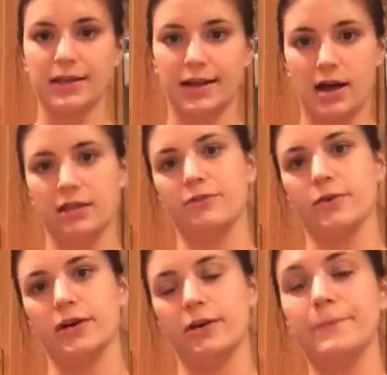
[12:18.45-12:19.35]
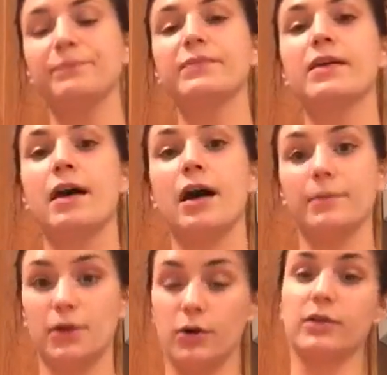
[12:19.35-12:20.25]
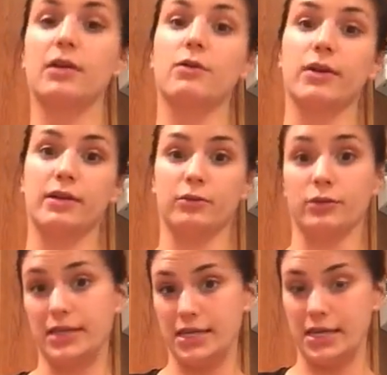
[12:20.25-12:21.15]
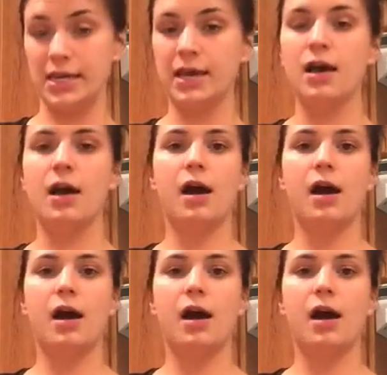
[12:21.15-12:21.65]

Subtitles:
like olive oil, coconut oil, or ghee.